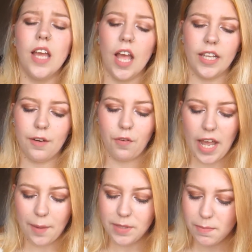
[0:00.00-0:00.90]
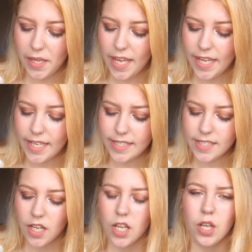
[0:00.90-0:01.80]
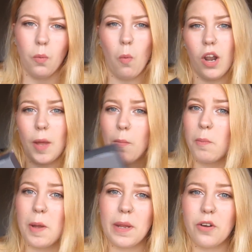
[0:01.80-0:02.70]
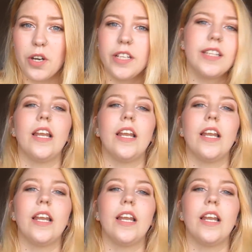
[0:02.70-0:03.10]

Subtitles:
and then if I happen to be at his while I'm on my period,